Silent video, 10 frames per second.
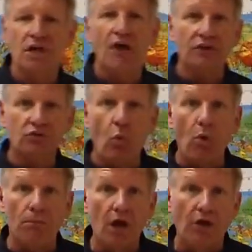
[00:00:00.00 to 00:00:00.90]
Uh, this
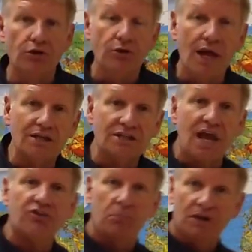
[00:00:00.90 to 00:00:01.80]
won't be on your next
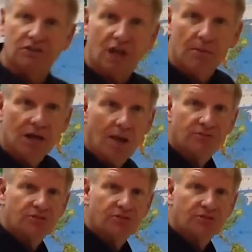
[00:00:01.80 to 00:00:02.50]
test, but it's coming up